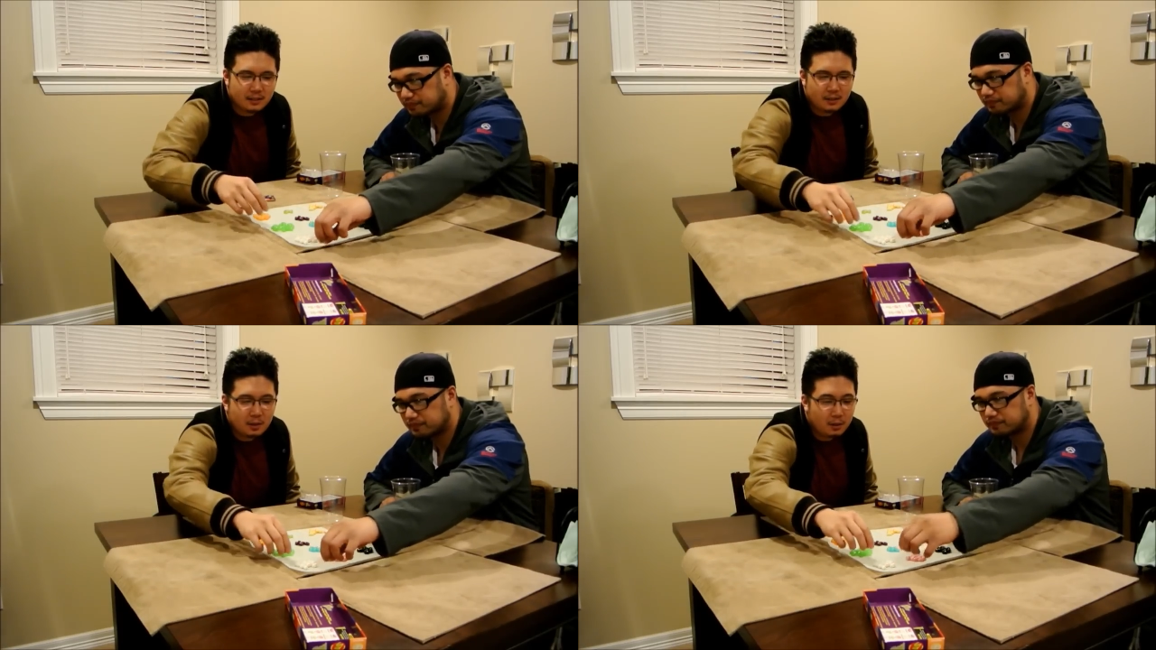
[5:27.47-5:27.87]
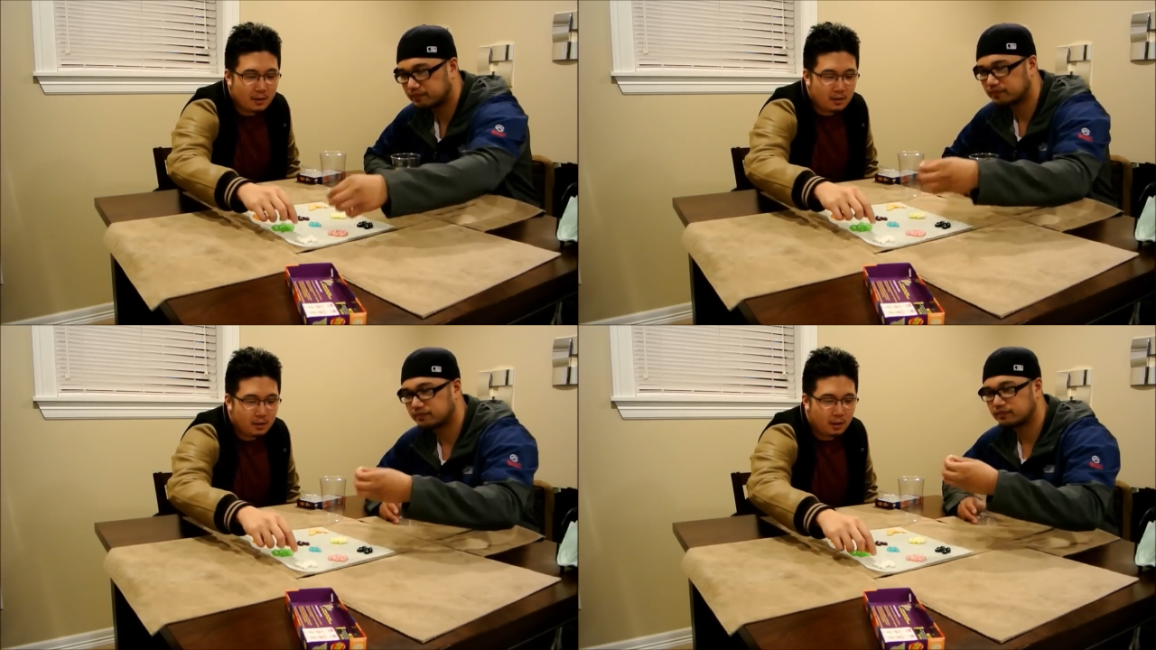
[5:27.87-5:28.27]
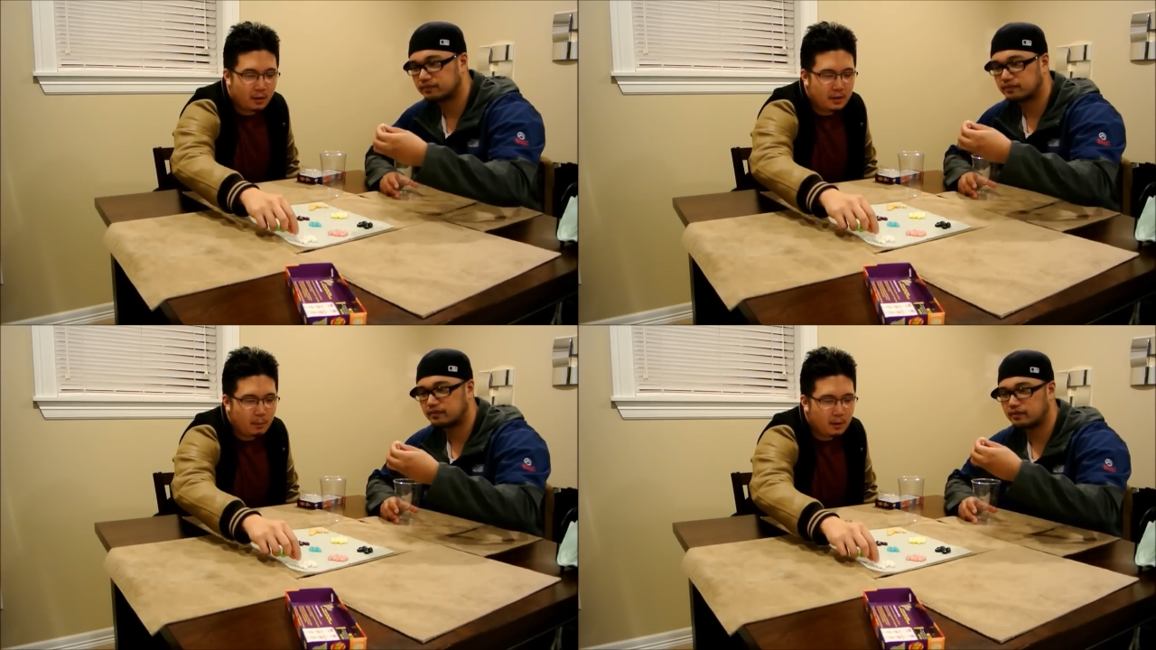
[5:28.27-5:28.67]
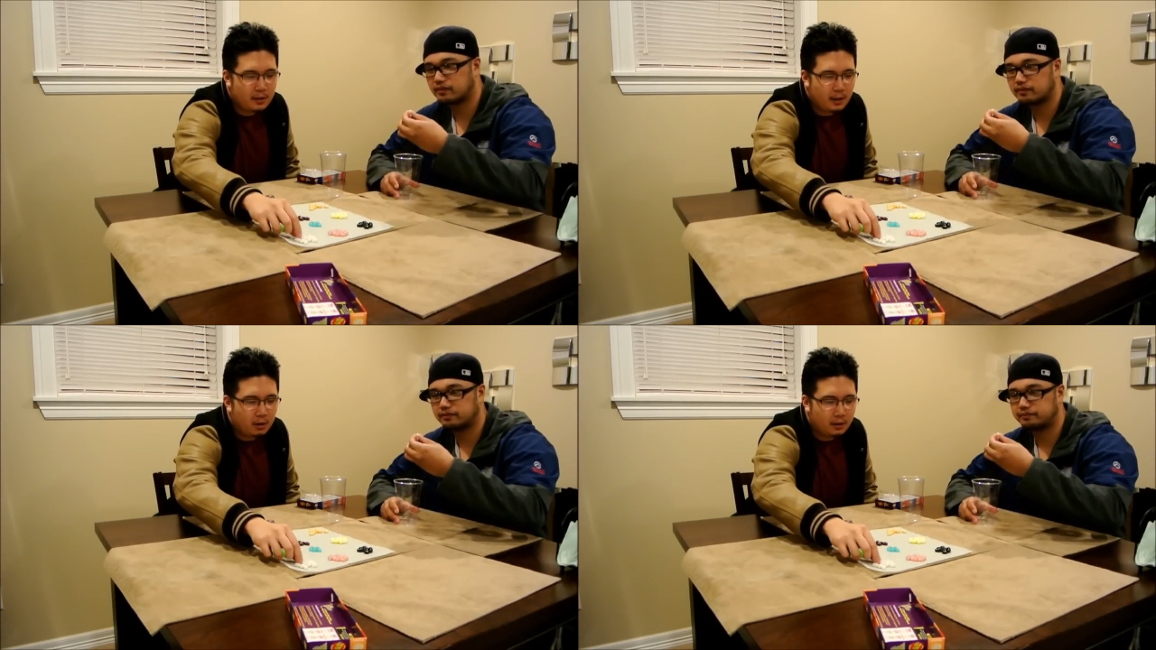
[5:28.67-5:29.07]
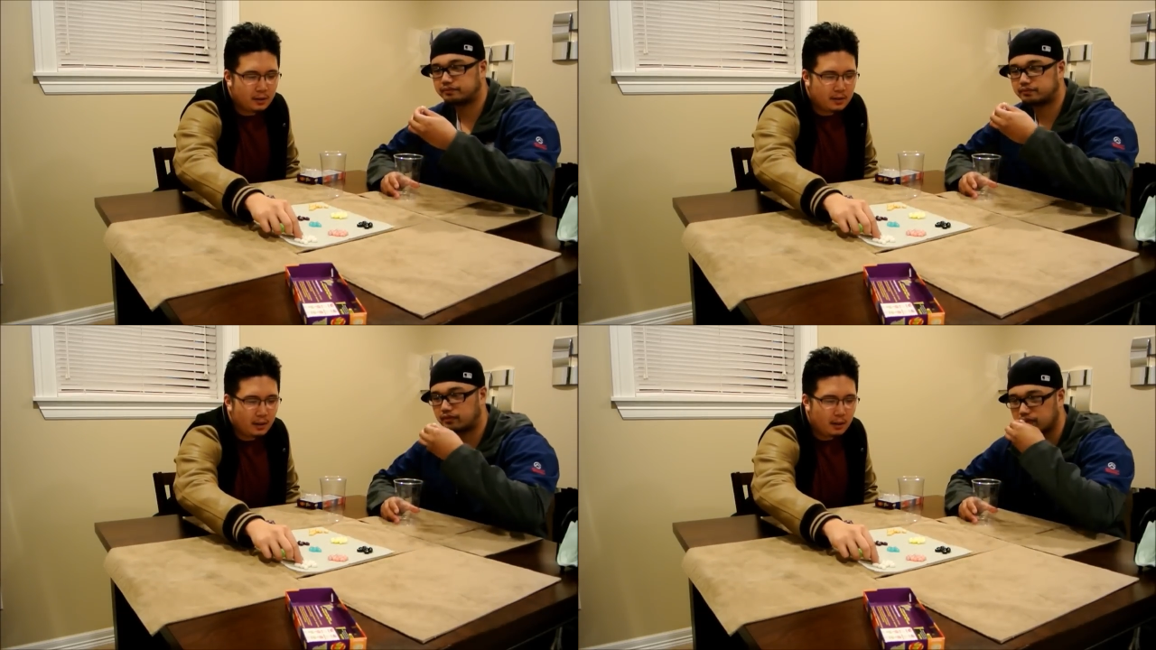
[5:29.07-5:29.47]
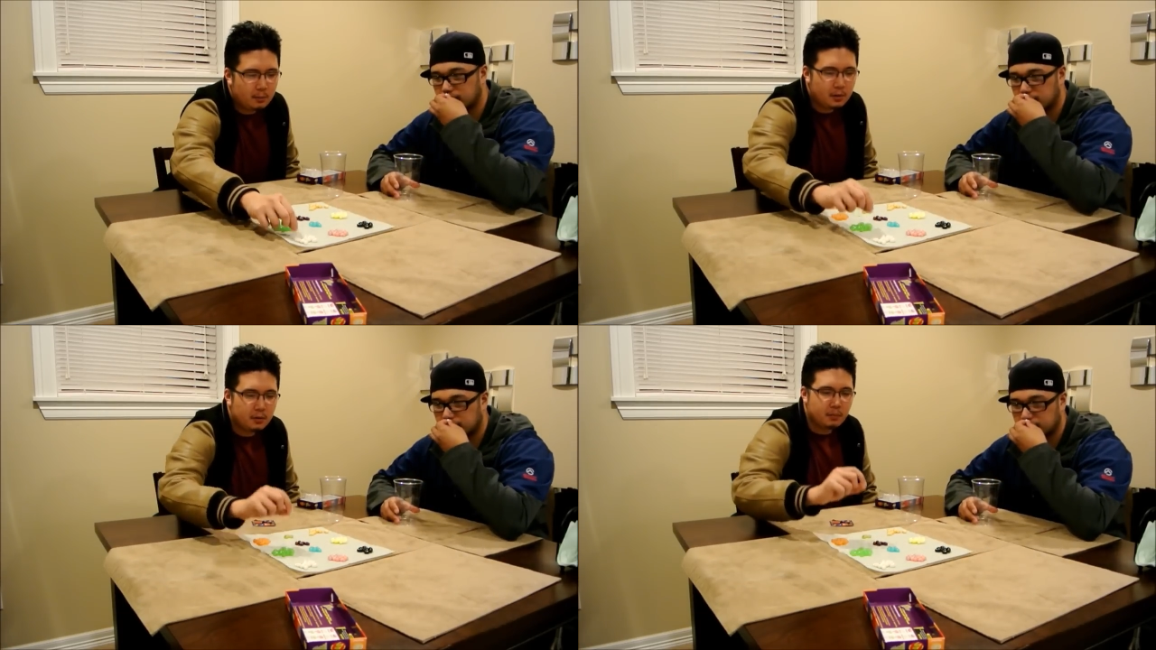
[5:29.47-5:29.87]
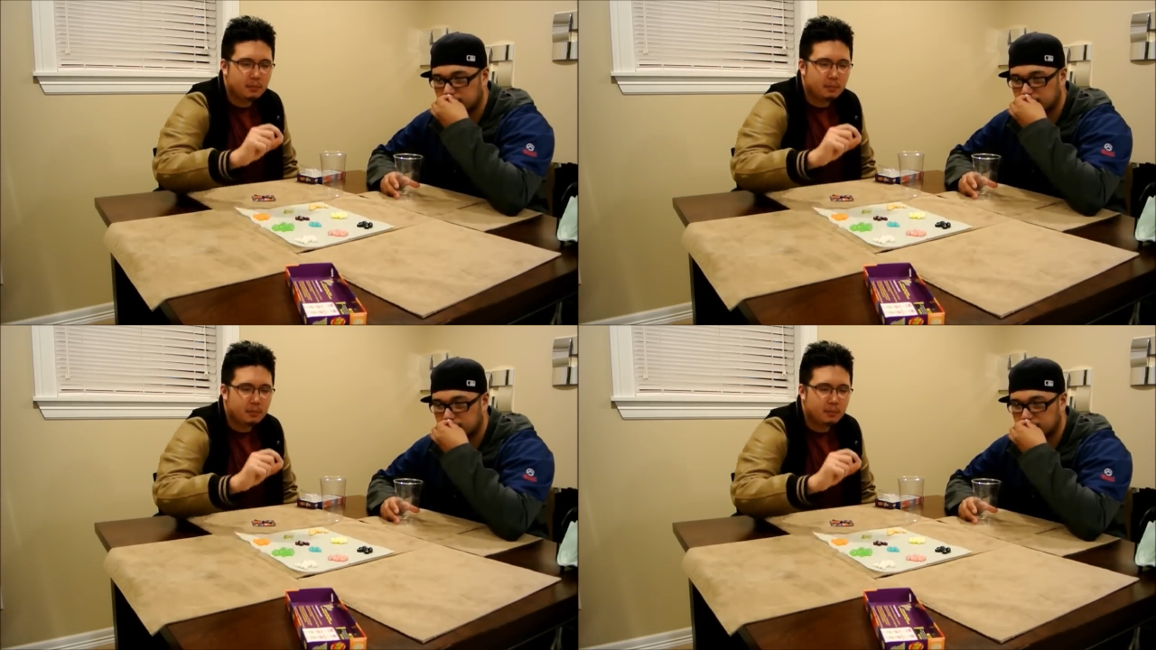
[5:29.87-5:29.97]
Speaker 1: Dude, it's the crazy part is they all look the same, too.